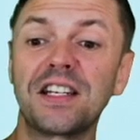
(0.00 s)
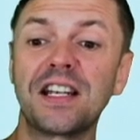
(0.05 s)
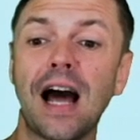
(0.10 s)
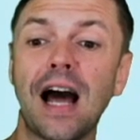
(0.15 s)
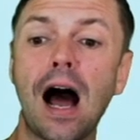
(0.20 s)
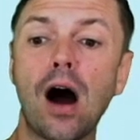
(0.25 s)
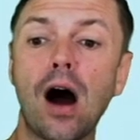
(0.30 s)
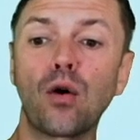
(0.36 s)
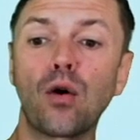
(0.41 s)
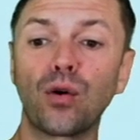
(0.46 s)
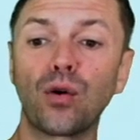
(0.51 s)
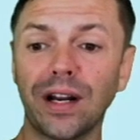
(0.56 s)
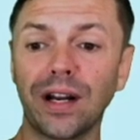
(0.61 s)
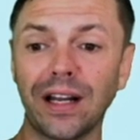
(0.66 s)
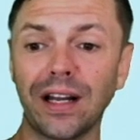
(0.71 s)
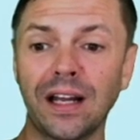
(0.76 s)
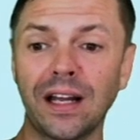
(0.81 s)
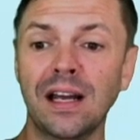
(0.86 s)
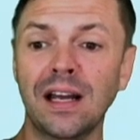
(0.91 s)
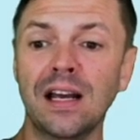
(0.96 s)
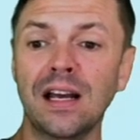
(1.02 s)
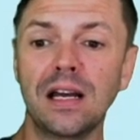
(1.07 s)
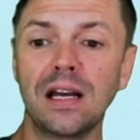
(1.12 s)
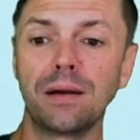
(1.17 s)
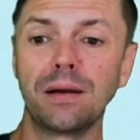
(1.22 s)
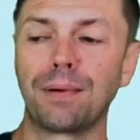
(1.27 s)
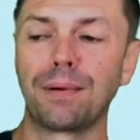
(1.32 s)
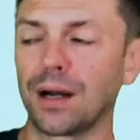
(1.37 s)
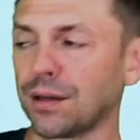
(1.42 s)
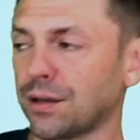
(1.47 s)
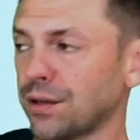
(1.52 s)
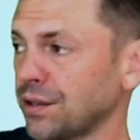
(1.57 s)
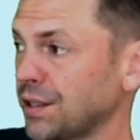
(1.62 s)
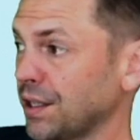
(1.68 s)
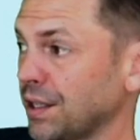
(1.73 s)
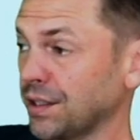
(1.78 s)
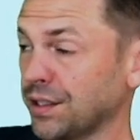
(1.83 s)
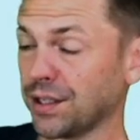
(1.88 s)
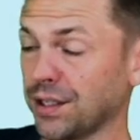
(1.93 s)
towering
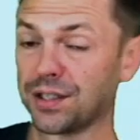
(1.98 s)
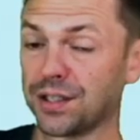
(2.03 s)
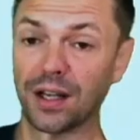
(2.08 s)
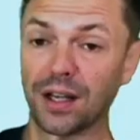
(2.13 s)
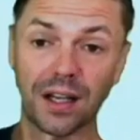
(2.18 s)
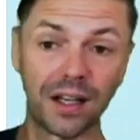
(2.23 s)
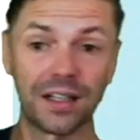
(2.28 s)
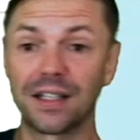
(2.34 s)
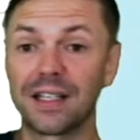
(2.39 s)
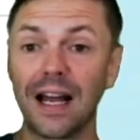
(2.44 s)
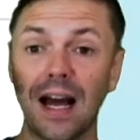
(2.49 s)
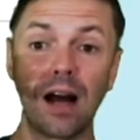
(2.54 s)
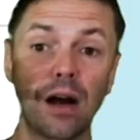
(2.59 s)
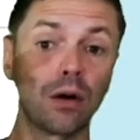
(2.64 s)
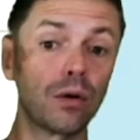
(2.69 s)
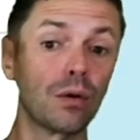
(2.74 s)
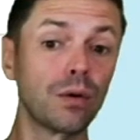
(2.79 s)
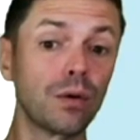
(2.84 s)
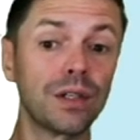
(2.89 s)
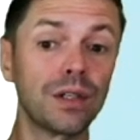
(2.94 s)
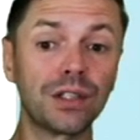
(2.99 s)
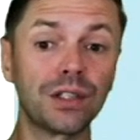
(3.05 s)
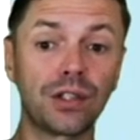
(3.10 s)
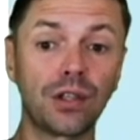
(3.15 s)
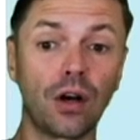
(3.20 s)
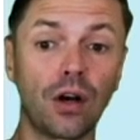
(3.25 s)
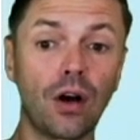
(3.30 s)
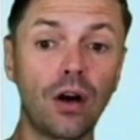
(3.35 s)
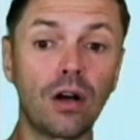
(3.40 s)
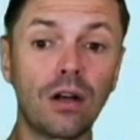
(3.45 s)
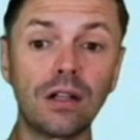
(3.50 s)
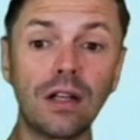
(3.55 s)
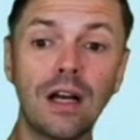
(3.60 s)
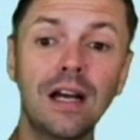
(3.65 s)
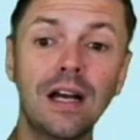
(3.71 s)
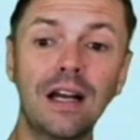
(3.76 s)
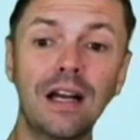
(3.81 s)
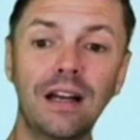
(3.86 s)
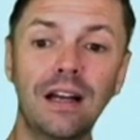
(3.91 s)
hypocrisy. Just like a tower is tall,
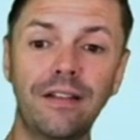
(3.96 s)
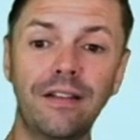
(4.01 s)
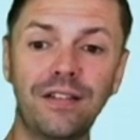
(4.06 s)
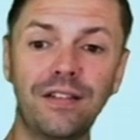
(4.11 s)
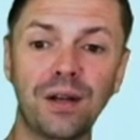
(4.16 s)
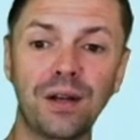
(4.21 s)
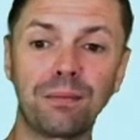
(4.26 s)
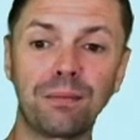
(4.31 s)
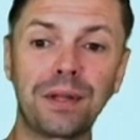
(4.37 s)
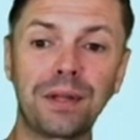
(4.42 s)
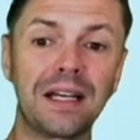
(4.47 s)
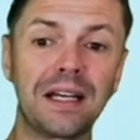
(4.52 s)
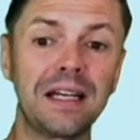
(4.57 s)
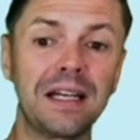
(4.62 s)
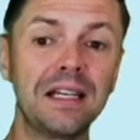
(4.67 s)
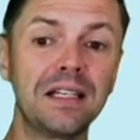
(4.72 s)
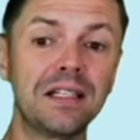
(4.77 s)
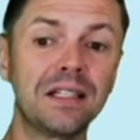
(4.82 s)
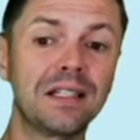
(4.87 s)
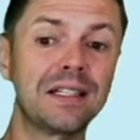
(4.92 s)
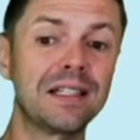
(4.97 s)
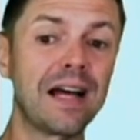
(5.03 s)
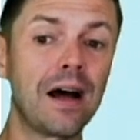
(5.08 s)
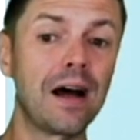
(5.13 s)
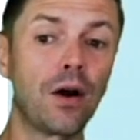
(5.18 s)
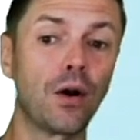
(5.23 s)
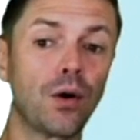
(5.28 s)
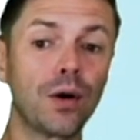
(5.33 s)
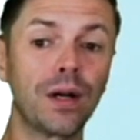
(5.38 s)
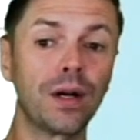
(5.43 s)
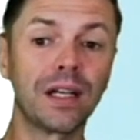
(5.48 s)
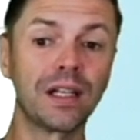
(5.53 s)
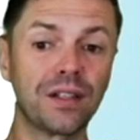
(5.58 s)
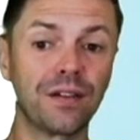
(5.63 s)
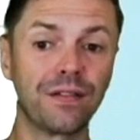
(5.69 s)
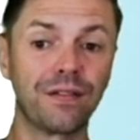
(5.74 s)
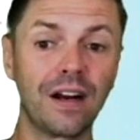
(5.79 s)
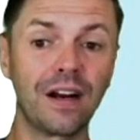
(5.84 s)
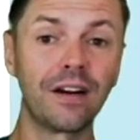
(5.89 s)
if something is towering, it's
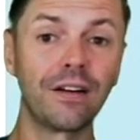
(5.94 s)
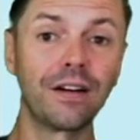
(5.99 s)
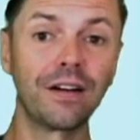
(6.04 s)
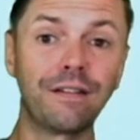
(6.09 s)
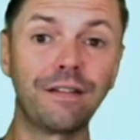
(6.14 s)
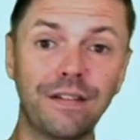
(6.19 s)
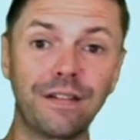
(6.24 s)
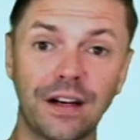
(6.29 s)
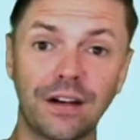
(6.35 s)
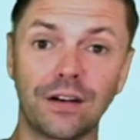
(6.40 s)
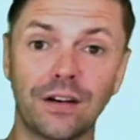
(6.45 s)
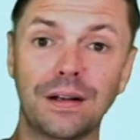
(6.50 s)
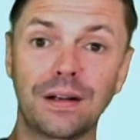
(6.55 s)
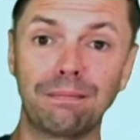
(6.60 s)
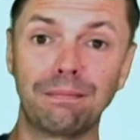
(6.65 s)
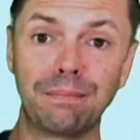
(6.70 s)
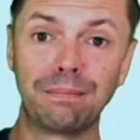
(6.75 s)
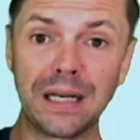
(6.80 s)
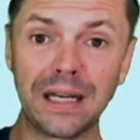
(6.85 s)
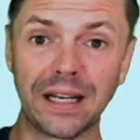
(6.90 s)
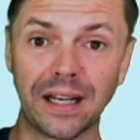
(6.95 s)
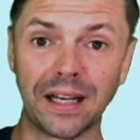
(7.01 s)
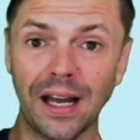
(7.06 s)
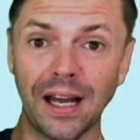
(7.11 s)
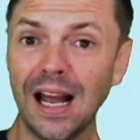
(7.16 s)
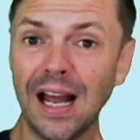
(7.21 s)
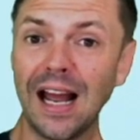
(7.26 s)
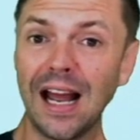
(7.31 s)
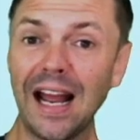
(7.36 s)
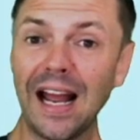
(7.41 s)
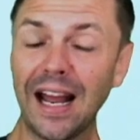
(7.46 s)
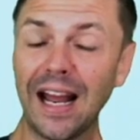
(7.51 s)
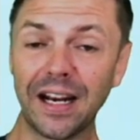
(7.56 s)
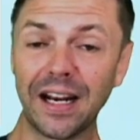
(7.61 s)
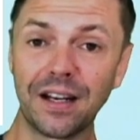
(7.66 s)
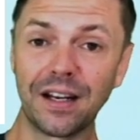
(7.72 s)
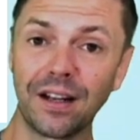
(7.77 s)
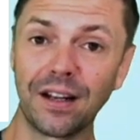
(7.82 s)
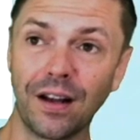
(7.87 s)
very big
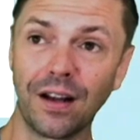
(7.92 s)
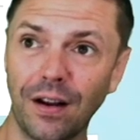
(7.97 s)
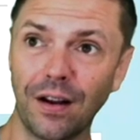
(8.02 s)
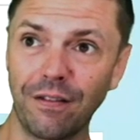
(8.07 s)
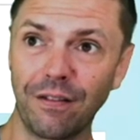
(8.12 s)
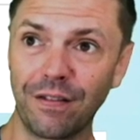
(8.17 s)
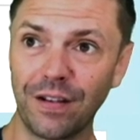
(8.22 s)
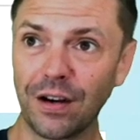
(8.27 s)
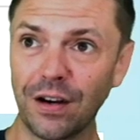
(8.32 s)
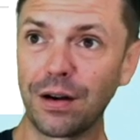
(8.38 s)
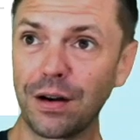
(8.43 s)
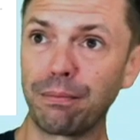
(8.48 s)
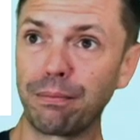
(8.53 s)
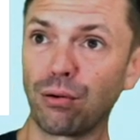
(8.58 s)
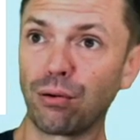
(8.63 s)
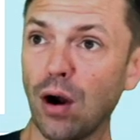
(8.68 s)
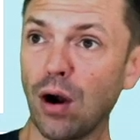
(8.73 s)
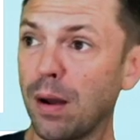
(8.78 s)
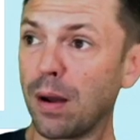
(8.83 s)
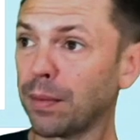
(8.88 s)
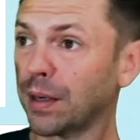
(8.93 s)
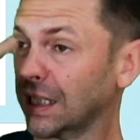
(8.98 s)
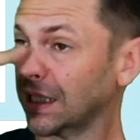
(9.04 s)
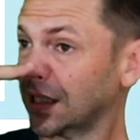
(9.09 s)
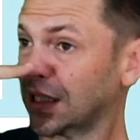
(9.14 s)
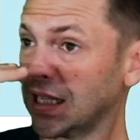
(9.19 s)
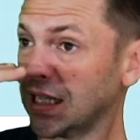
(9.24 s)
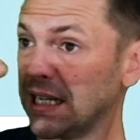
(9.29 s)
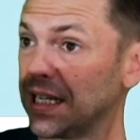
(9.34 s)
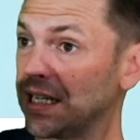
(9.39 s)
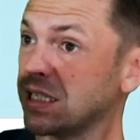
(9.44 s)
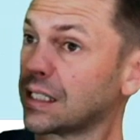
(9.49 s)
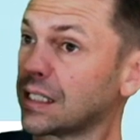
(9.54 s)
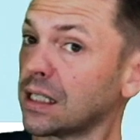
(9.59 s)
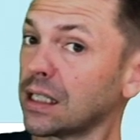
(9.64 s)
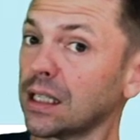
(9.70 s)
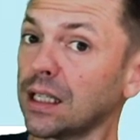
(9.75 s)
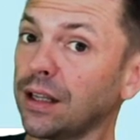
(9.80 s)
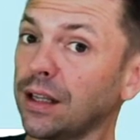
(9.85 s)
and very prominent,
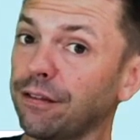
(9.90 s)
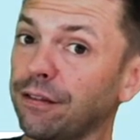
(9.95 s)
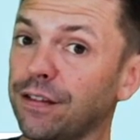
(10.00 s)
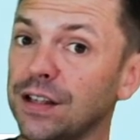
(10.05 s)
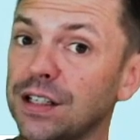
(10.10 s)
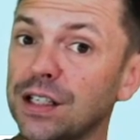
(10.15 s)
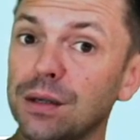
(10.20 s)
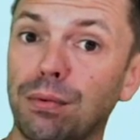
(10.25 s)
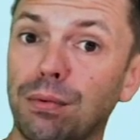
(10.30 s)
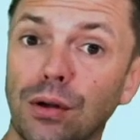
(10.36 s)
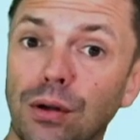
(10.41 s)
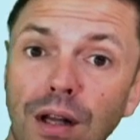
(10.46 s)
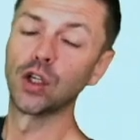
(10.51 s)
easily visible.